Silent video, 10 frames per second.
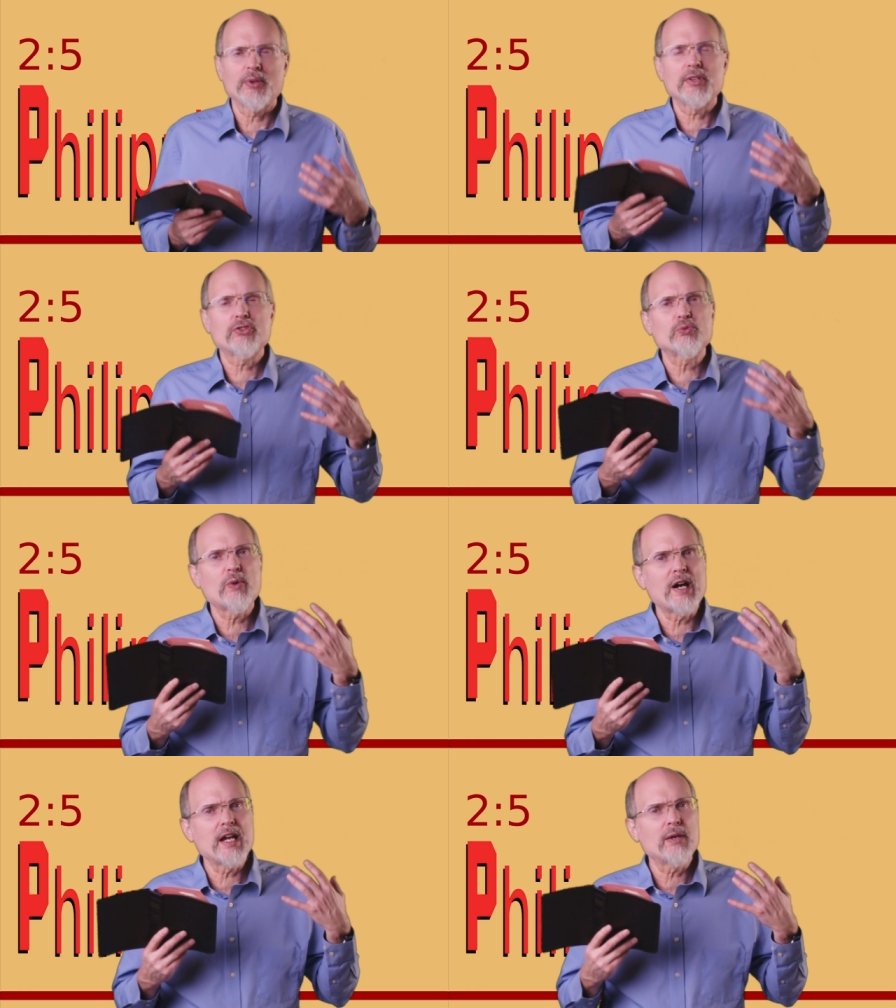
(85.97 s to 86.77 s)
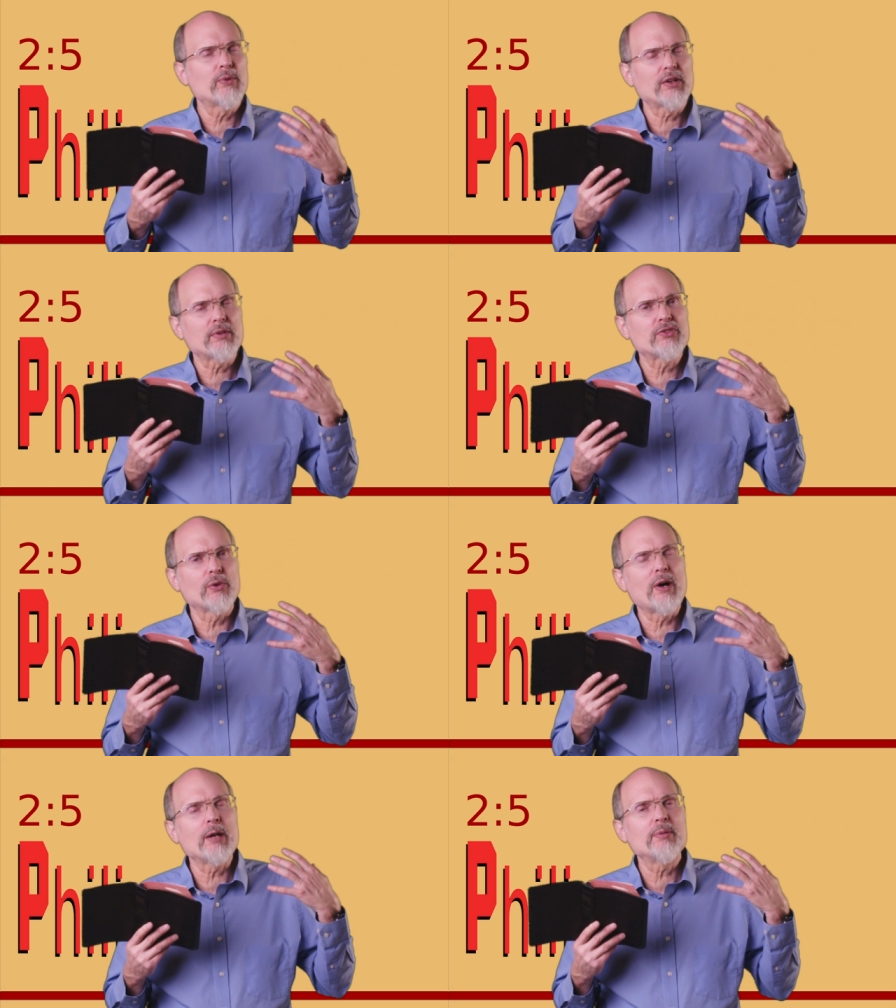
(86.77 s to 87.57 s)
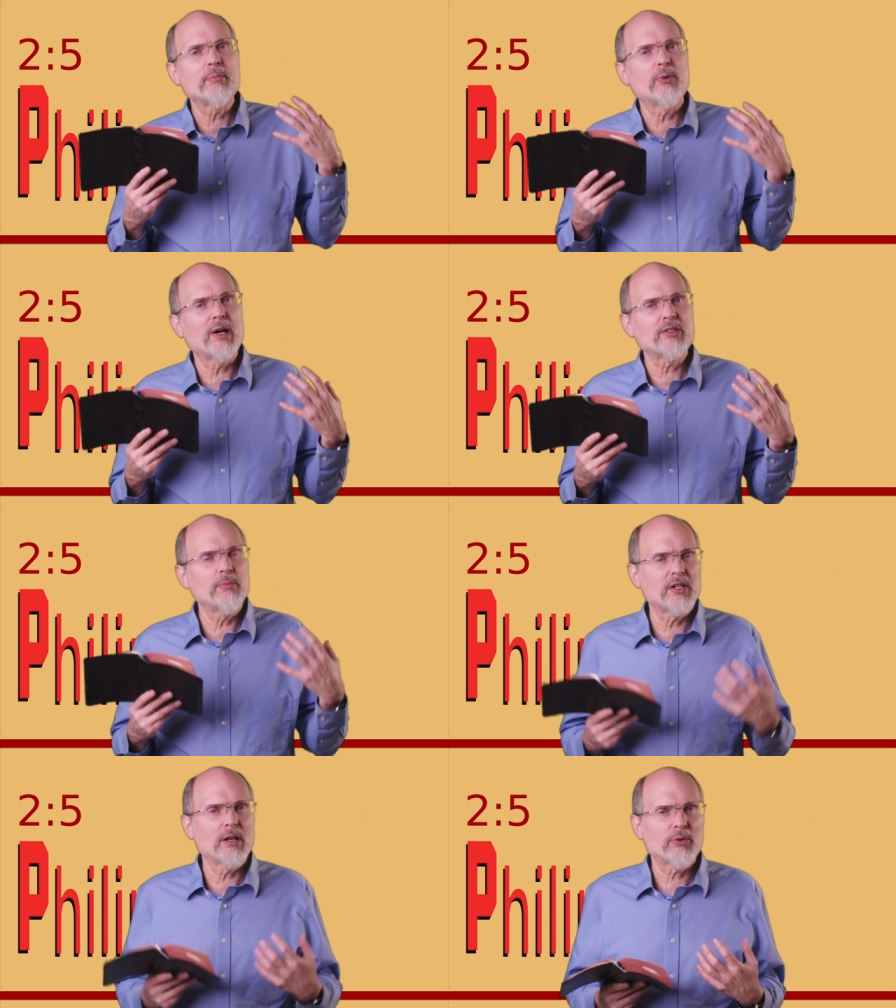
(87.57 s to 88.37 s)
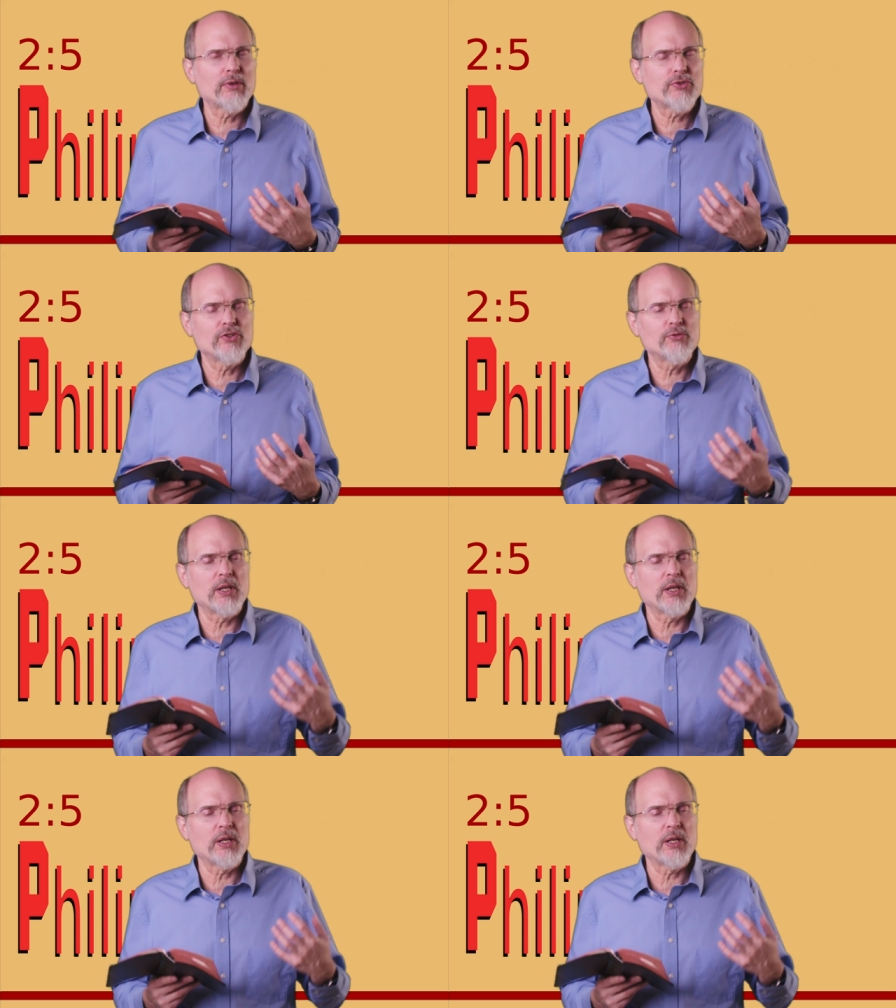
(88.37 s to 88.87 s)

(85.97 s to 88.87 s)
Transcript: This is why one reason why people want to become Christians,